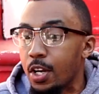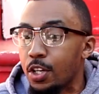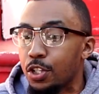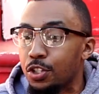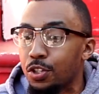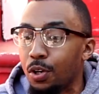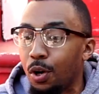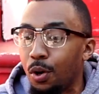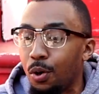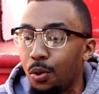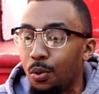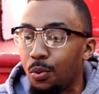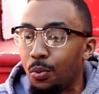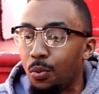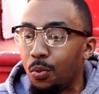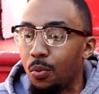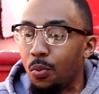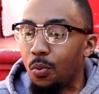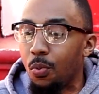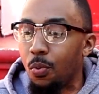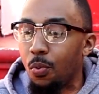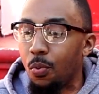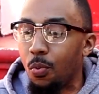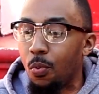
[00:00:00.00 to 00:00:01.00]
so
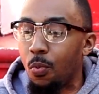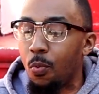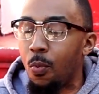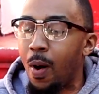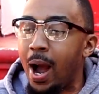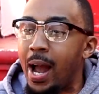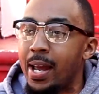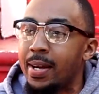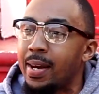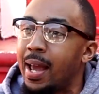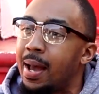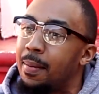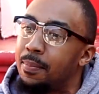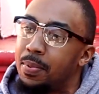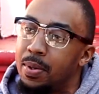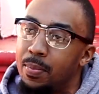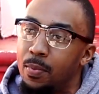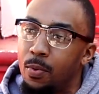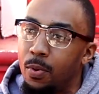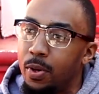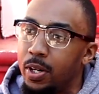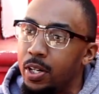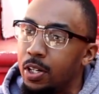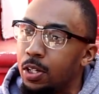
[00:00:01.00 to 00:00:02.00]
why not be
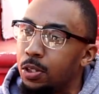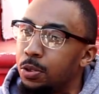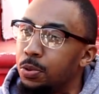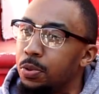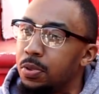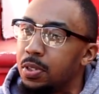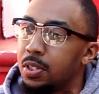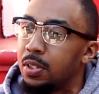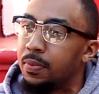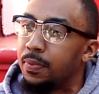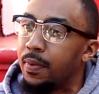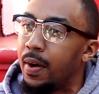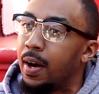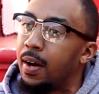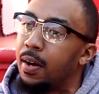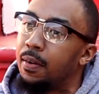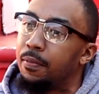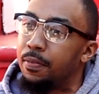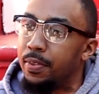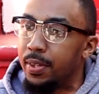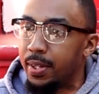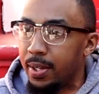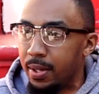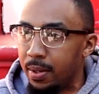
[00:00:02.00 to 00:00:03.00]
more inclusive
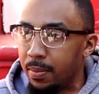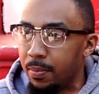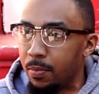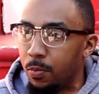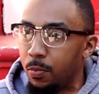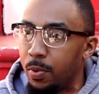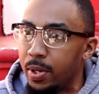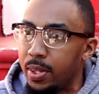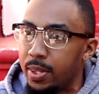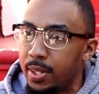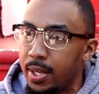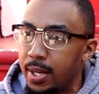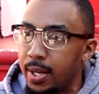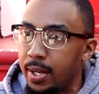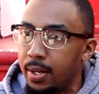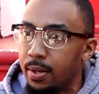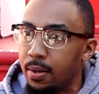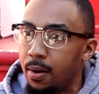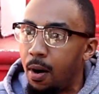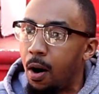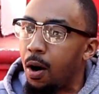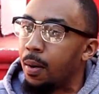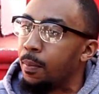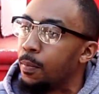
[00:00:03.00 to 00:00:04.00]
of them
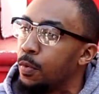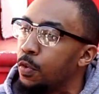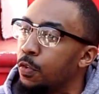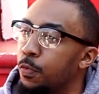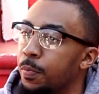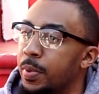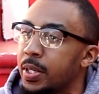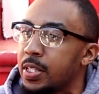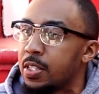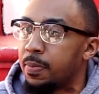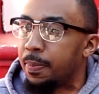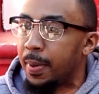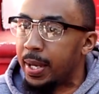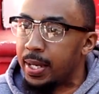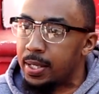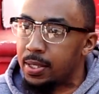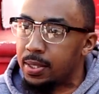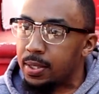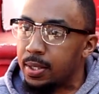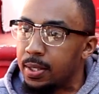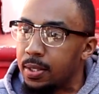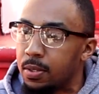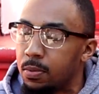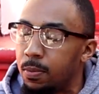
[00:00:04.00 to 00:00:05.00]
within our movement
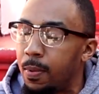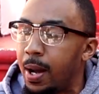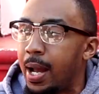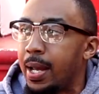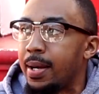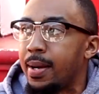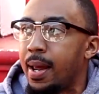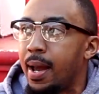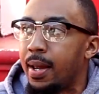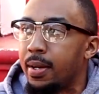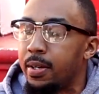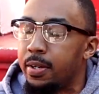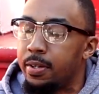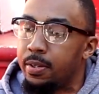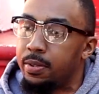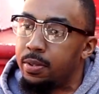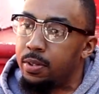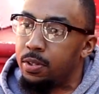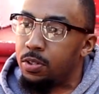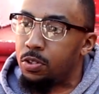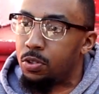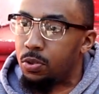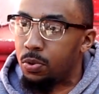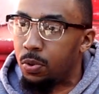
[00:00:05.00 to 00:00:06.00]
spaces? Why not hear
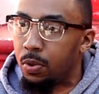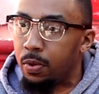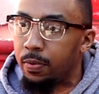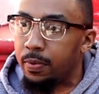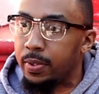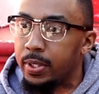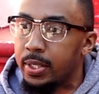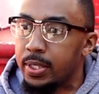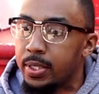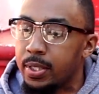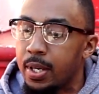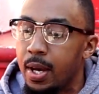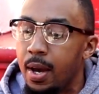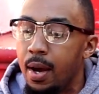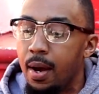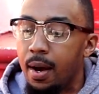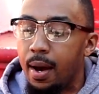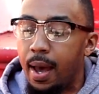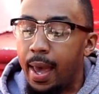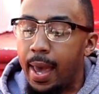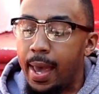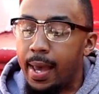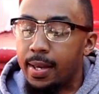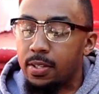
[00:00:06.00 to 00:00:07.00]
their stories?
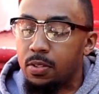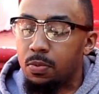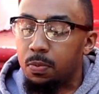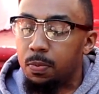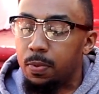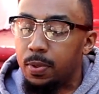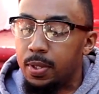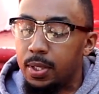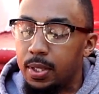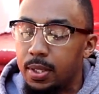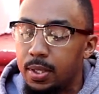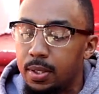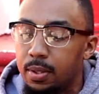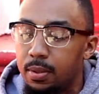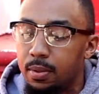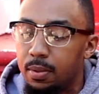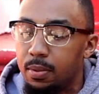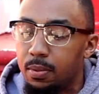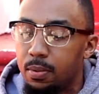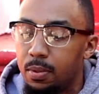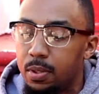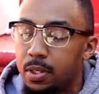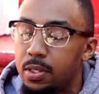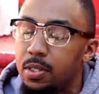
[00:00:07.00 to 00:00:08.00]
As we
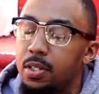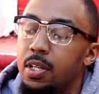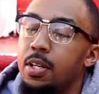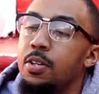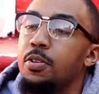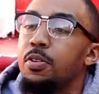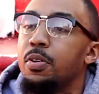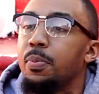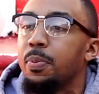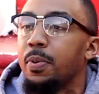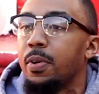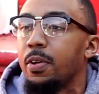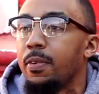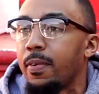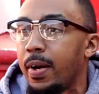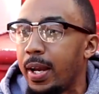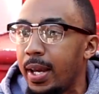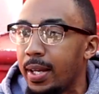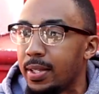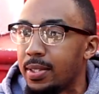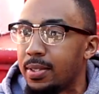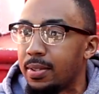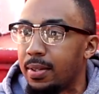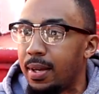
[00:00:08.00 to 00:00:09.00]
continue to
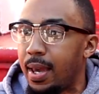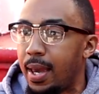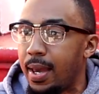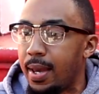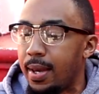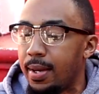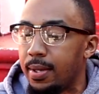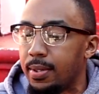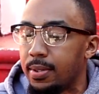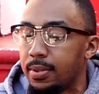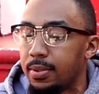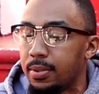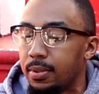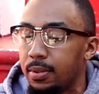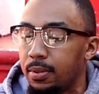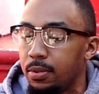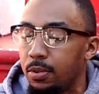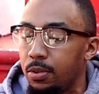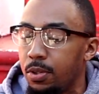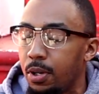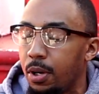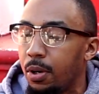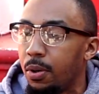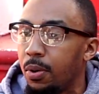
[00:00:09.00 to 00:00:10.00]
progress as,
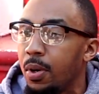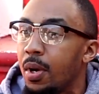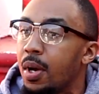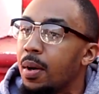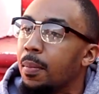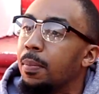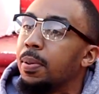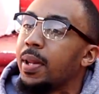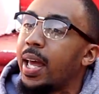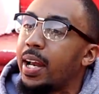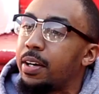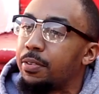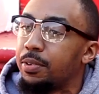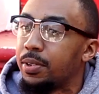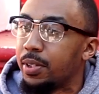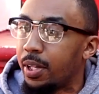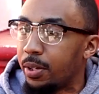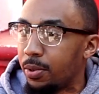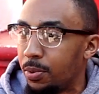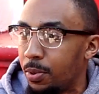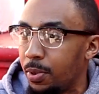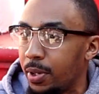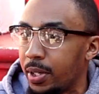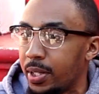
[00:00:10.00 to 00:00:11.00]
Black Greek
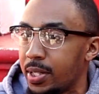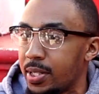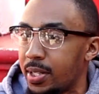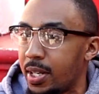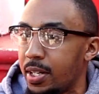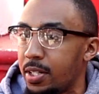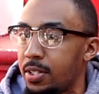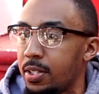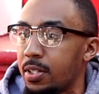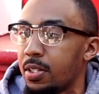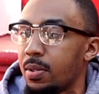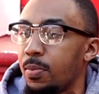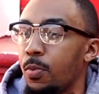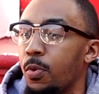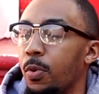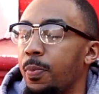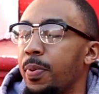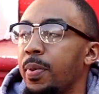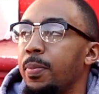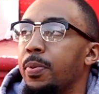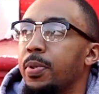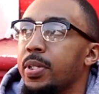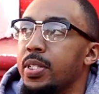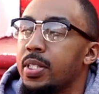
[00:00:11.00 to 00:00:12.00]
letter organizations, and more
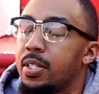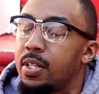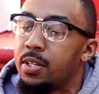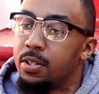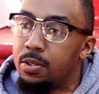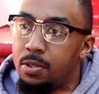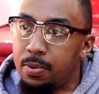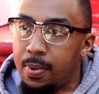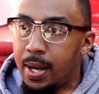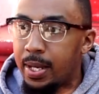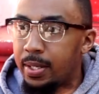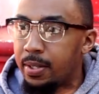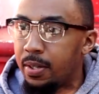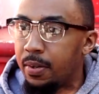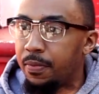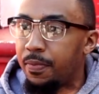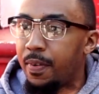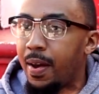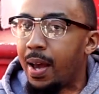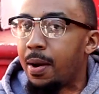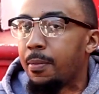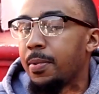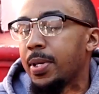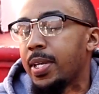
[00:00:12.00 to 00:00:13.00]
people continue to
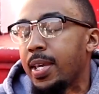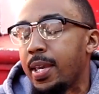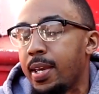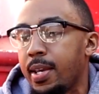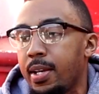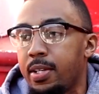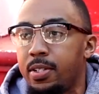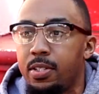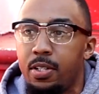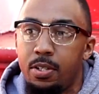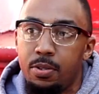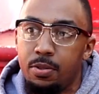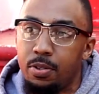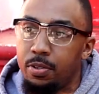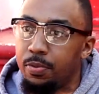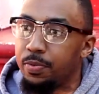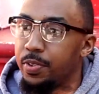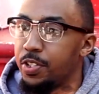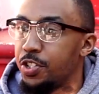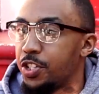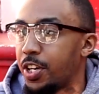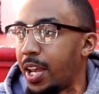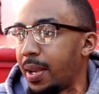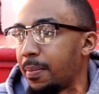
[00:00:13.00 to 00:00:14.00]
identify, we can't continue to
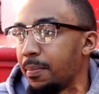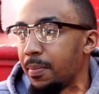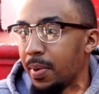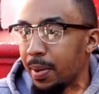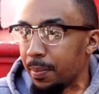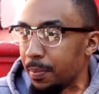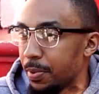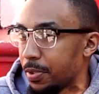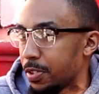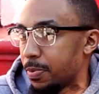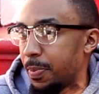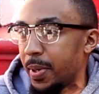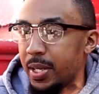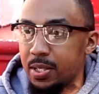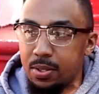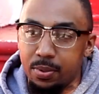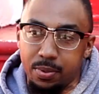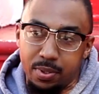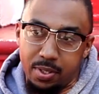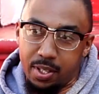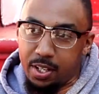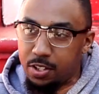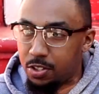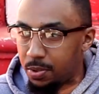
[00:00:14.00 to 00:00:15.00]
reject members based
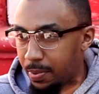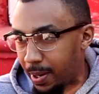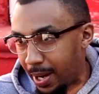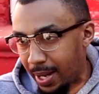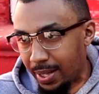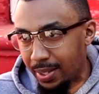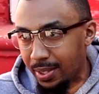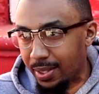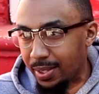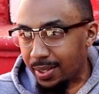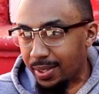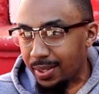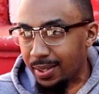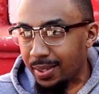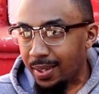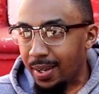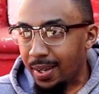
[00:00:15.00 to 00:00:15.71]
on sexuality.